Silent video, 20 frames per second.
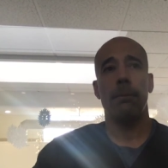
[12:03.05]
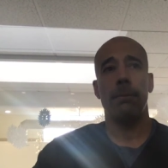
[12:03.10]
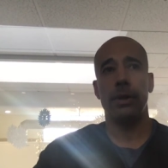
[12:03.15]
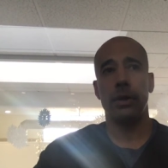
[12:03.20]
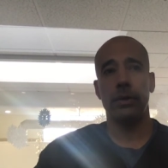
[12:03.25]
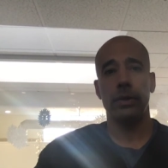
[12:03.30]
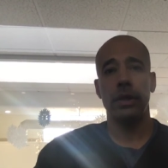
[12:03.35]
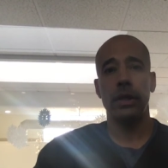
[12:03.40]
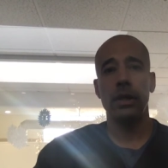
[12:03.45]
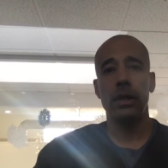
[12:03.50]

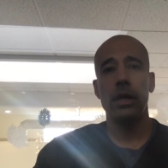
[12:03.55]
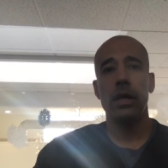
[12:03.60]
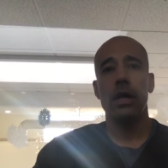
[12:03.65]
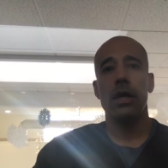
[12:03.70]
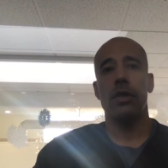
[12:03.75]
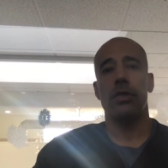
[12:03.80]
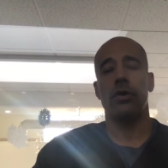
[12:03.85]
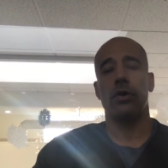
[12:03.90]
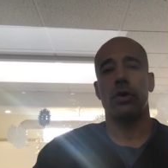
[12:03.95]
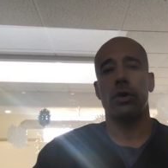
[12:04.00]

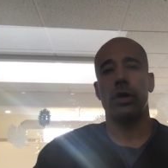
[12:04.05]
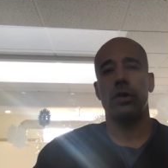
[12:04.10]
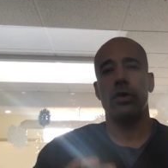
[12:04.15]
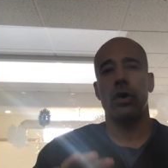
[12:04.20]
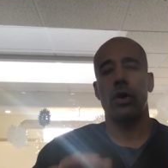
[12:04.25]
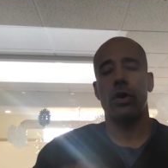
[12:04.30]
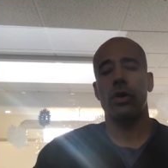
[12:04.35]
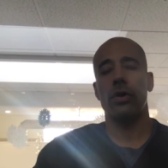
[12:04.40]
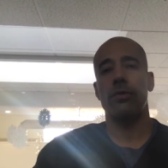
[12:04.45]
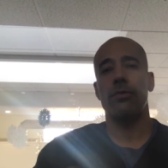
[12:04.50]
Period. It's
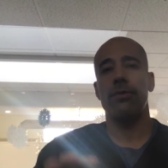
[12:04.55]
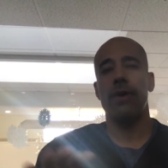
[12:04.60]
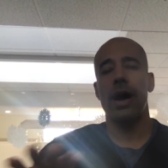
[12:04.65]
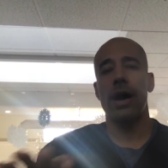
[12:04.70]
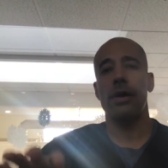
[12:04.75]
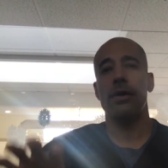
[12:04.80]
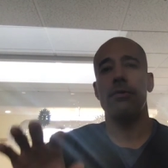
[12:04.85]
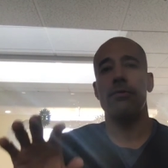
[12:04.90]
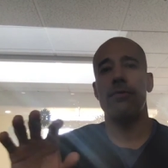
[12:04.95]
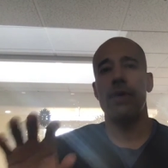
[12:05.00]
harder to
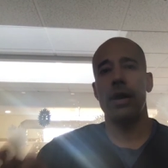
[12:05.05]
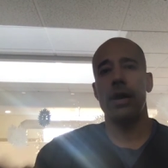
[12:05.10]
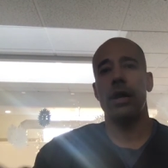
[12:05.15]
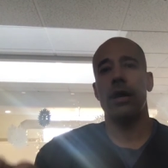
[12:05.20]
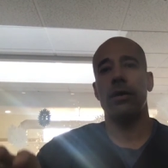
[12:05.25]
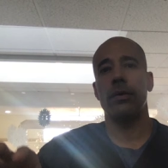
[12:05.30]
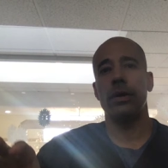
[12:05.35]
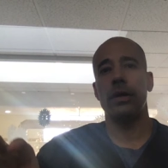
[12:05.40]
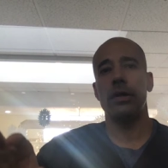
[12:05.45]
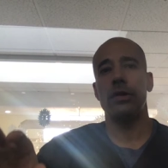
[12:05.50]
find
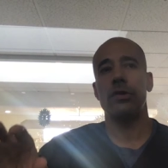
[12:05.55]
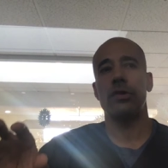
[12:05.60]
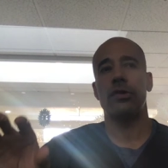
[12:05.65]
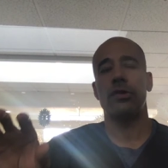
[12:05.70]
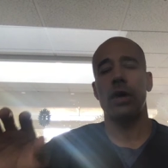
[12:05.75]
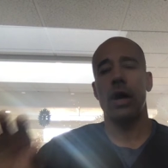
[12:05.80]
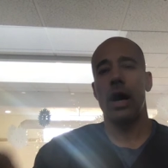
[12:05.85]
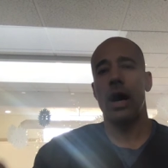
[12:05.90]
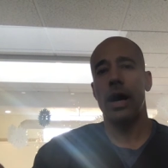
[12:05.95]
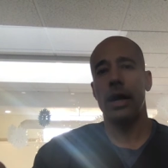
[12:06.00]
veterinarians
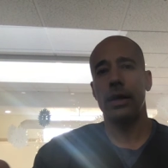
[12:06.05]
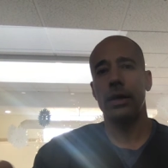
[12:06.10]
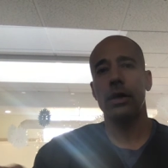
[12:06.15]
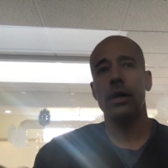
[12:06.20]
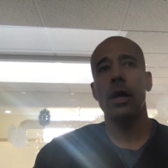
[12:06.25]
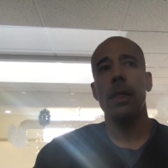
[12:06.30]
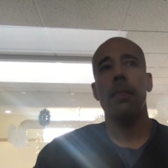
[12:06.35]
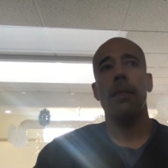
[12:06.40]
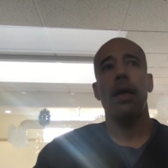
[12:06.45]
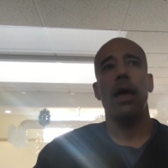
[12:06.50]
to
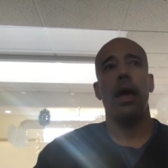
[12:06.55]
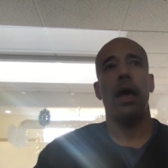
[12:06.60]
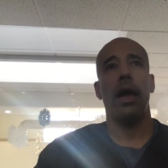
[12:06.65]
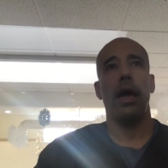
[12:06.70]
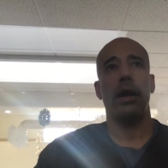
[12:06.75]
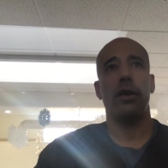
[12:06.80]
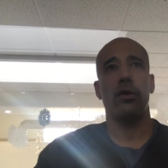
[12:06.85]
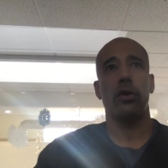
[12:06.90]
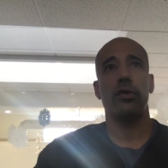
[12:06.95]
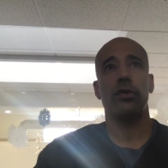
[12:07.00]
hire,
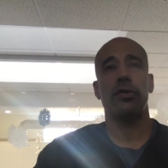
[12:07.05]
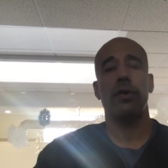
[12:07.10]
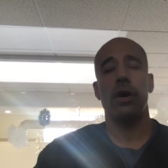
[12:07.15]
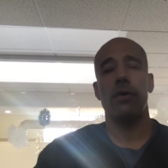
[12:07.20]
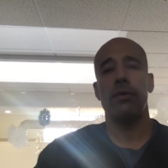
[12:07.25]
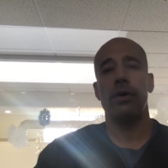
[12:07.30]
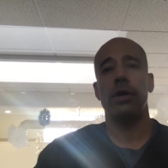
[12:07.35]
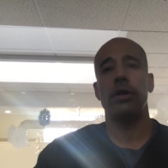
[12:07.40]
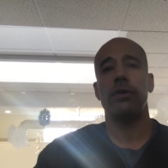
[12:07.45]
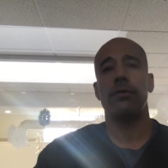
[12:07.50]
and it's
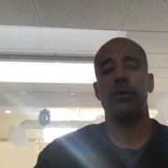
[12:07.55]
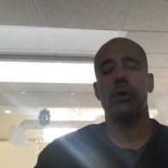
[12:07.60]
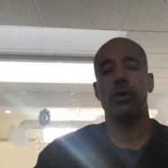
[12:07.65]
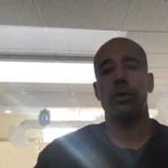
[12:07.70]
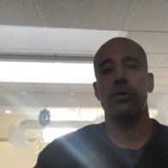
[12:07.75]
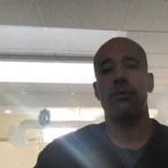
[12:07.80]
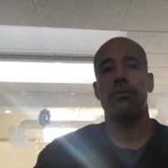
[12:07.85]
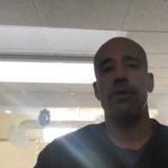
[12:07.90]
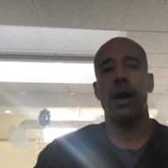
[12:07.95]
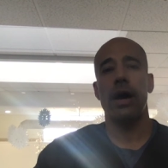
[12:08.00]
also very
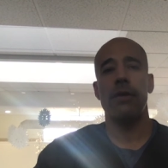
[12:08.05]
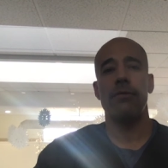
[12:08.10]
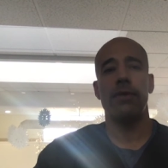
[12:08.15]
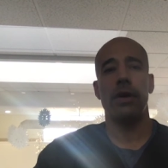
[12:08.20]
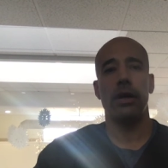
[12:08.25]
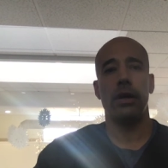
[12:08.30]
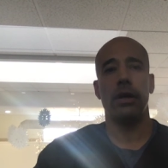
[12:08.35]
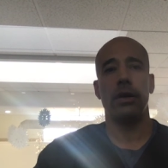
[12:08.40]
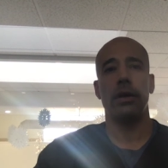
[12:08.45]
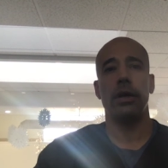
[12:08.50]
difficult to find
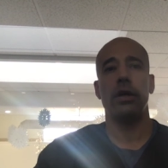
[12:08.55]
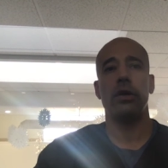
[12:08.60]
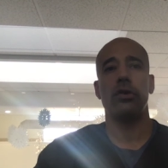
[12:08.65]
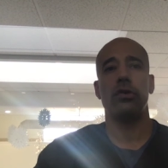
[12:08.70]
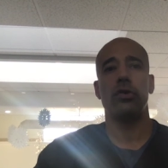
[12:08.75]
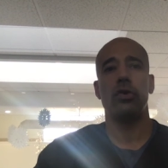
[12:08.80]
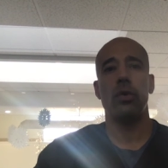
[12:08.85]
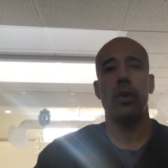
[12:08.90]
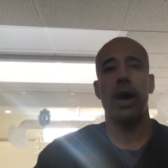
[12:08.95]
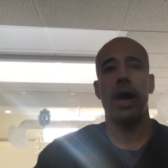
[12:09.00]

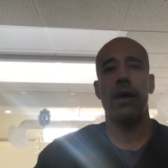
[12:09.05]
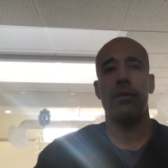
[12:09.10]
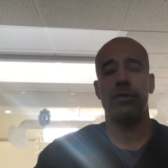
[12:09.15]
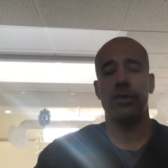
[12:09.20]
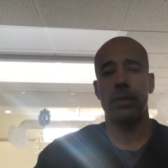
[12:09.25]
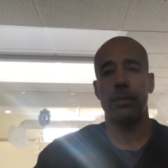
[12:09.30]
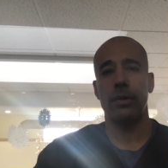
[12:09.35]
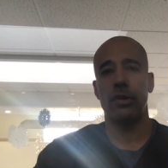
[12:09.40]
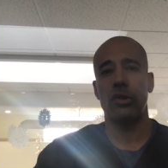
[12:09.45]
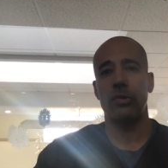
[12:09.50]
veterinarians who have
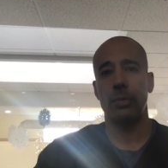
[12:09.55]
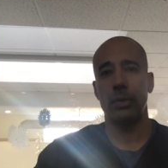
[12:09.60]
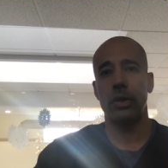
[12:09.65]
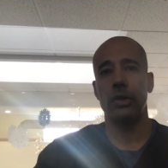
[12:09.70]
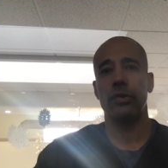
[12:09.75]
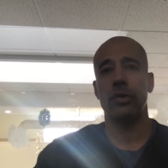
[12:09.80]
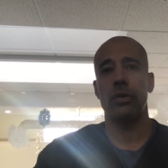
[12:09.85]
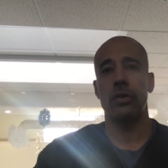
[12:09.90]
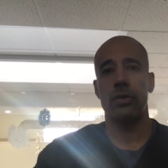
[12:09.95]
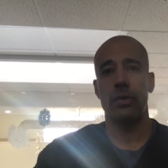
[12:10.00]
some
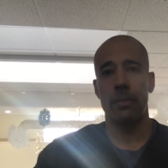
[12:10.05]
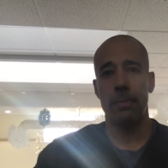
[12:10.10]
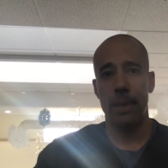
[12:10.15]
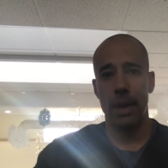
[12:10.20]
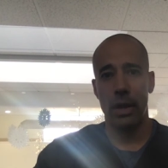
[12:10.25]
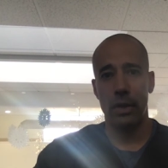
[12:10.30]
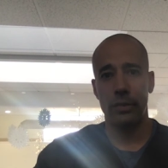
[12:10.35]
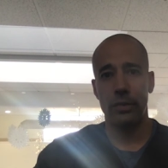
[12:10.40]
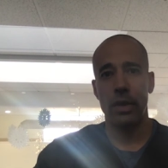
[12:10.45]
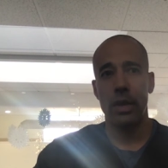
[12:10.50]
experience under their
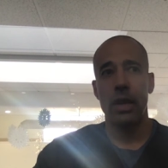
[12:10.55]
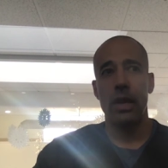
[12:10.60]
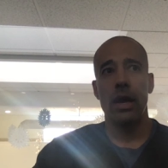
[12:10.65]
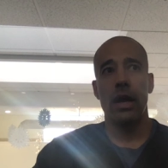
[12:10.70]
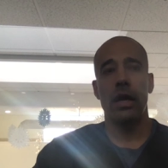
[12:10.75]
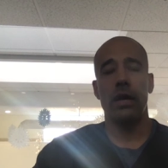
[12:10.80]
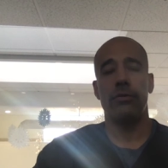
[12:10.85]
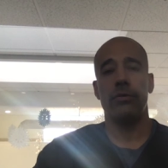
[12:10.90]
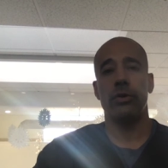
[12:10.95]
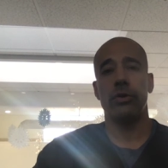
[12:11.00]
belt.
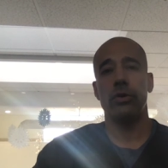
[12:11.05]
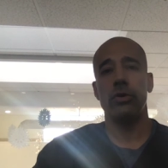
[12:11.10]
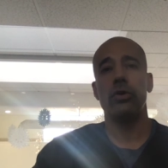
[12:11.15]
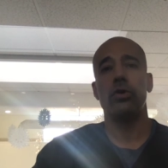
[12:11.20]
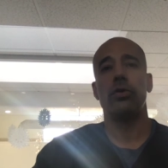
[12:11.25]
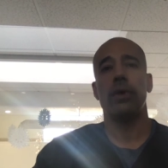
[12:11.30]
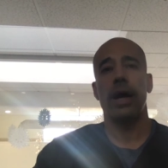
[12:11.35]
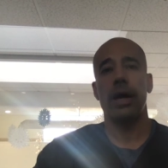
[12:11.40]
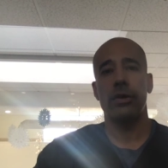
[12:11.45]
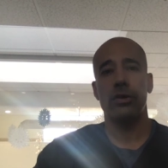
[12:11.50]
And if you're a new
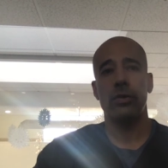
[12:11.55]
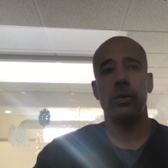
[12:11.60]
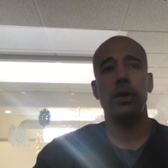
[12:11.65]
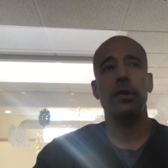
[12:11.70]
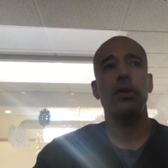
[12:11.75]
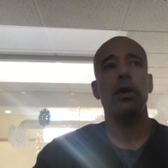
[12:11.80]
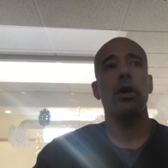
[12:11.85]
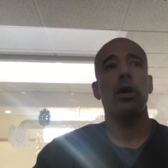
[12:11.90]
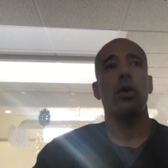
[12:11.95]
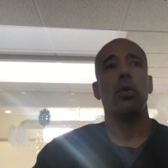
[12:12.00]

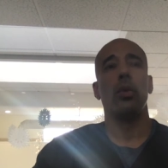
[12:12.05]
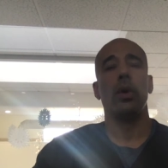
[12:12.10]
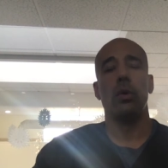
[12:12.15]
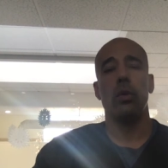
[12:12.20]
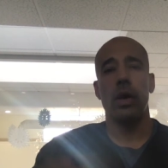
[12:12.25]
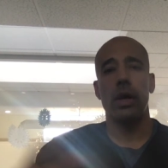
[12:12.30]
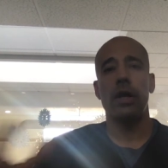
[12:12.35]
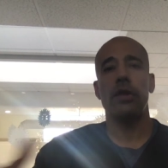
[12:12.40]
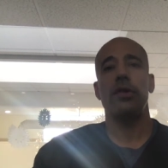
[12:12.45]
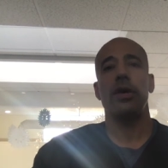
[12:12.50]
graduate, we
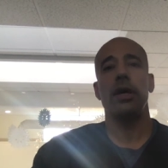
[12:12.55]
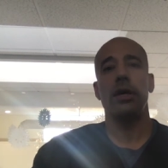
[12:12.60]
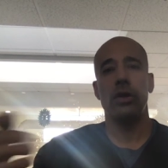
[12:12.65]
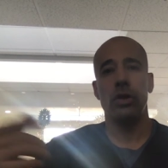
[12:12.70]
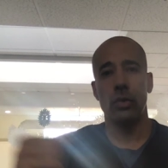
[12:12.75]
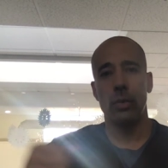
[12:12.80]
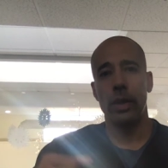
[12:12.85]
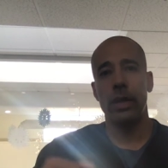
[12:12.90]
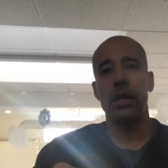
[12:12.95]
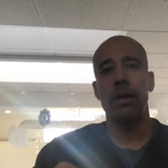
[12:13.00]
want to take
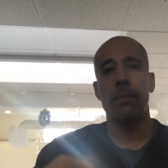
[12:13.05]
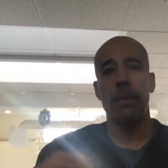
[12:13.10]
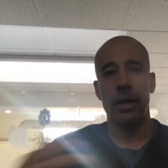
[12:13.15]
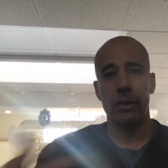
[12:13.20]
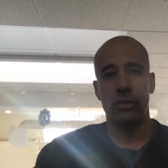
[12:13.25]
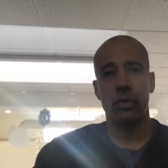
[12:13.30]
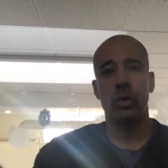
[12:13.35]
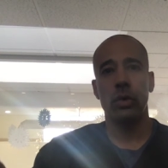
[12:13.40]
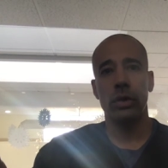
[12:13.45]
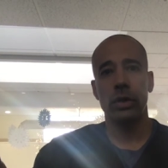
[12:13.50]
you in and
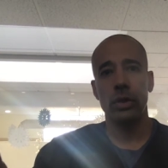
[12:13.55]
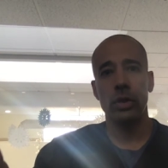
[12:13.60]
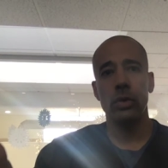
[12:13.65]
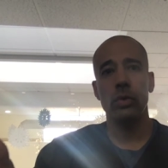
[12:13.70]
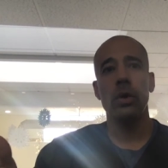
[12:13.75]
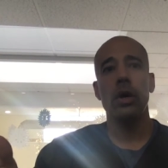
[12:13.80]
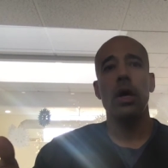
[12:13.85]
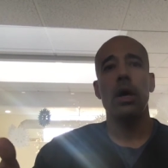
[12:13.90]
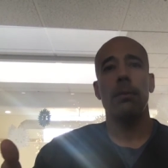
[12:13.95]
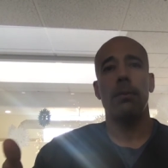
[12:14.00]
mentor
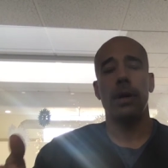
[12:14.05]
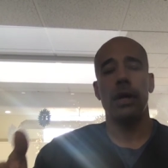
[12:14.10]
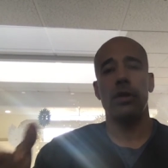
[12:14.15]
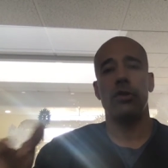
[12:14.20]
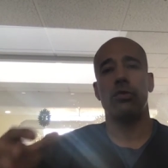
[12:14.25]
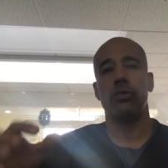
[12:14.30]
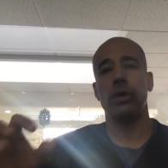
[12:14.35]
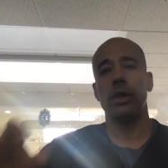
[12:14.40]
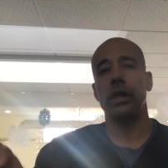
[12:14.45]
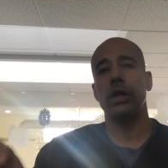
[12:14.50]
you, but
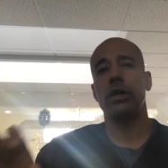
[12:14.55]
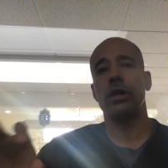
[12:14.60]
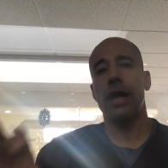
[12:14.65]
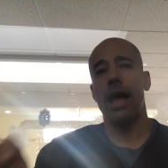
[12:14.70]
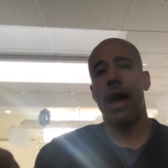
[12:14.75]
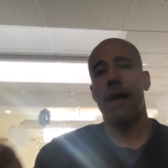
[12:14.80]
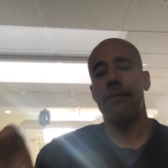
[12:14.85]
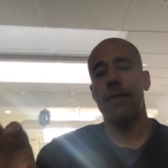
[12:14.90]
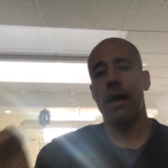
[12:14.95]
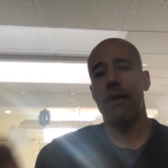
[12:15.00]
it's really good to
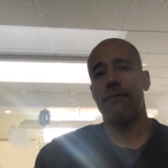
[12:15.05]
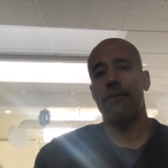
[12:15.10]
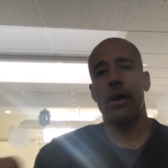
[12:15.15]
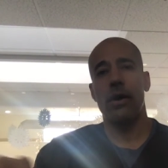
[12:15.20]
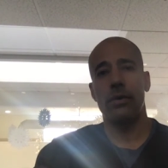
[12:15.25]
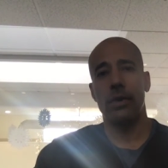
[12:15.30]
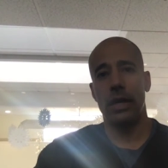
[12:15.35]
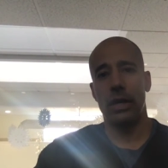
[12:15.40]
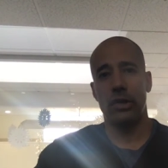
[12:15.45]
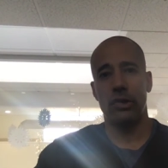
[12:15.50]
have that
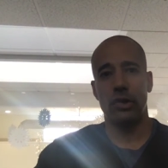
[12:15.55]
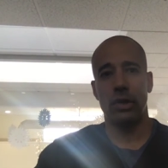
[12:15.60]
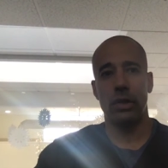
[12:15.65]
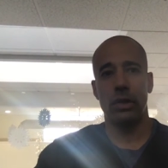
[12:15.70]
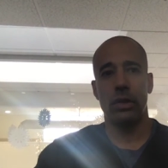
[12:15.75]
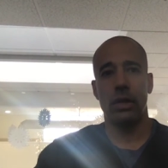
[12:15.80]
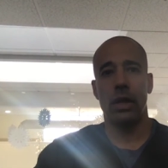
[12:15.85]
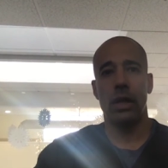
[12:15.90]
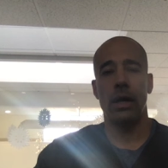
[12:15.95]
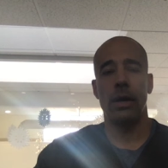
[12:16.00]
foundation.